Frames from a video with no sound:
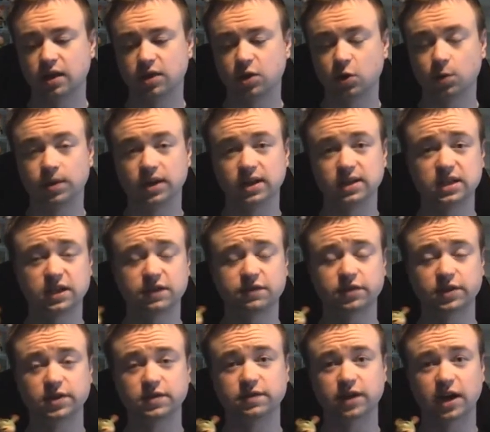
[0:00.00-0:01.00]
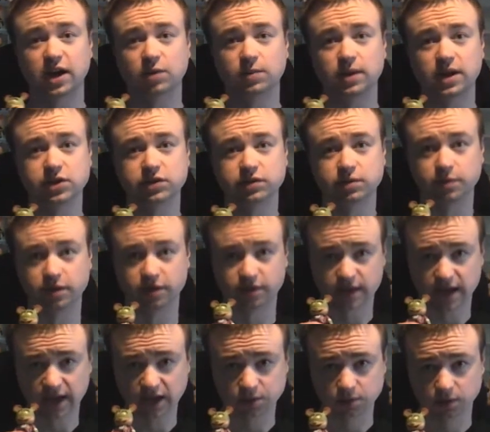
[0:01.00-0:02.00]
there'll be a different Vinylmation of the Month
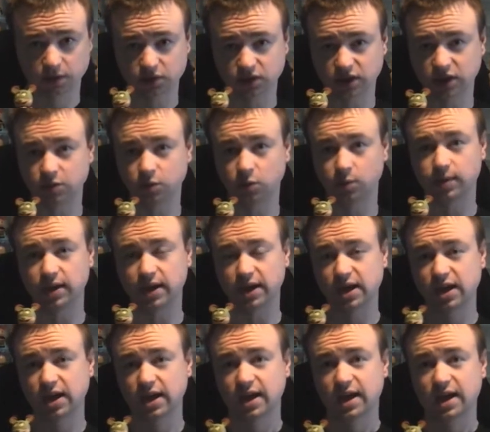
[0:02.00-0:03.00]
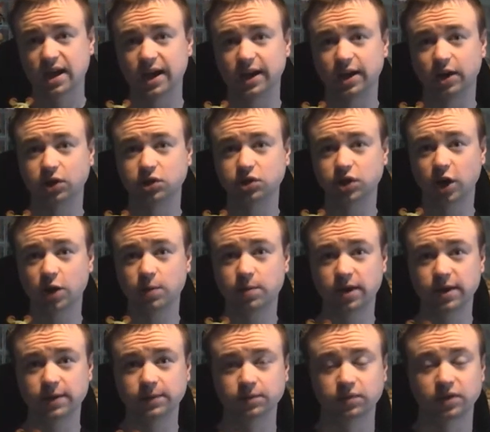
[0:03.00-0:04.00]
next month, since we'll be in
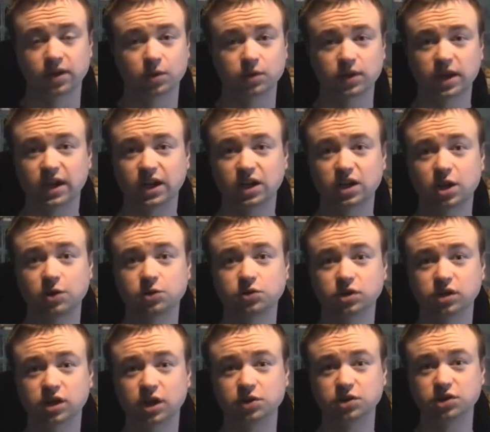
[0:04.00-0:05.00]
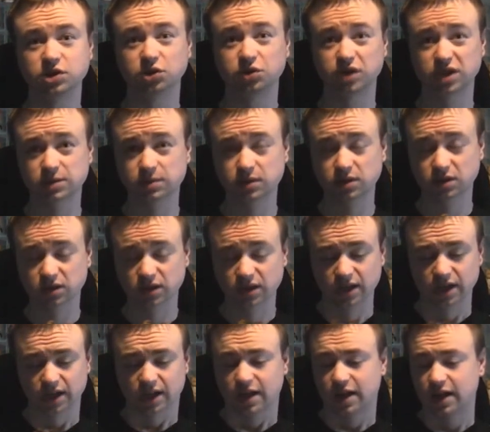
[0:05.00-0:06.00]
October, getting closer and closer to Christmas.
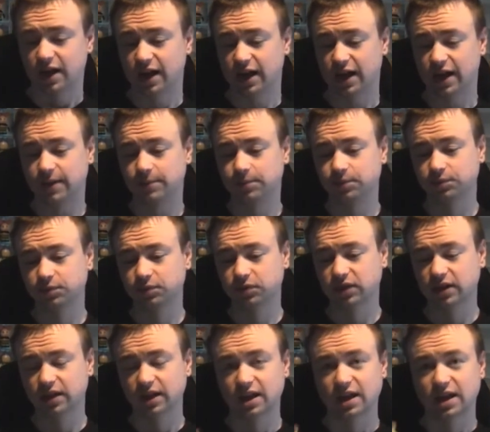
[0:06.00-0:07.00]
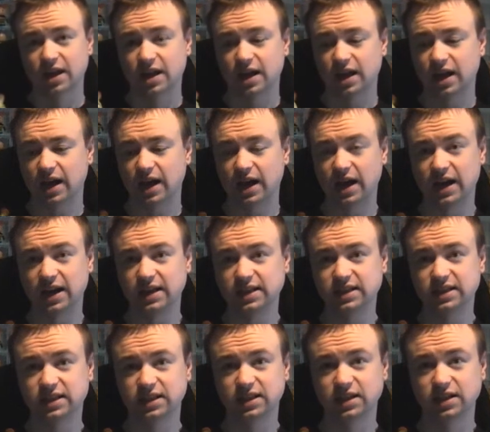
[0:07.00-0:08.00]
And
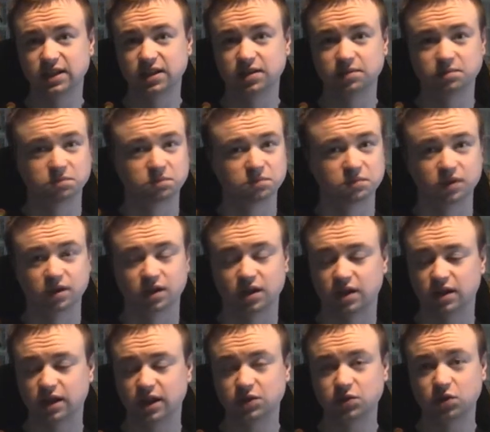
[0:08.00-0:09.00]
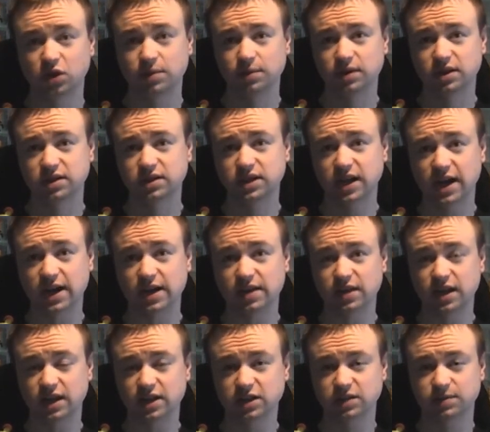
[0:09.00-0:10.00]
that's all I'm going to say.
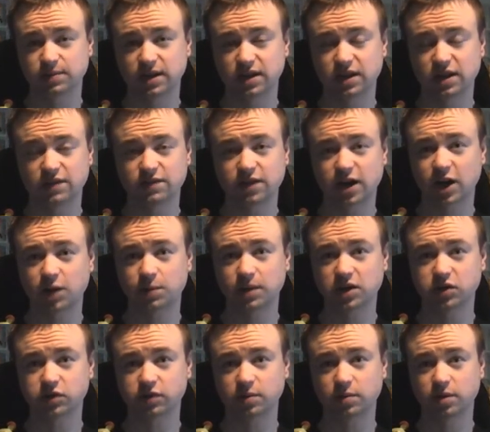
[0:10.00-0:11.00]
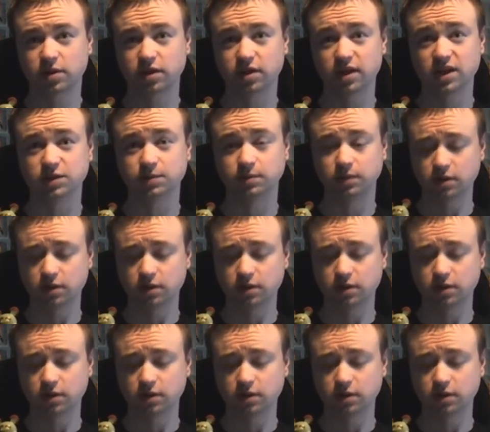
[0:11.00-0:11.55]
That's been the Vinylmation of the Month this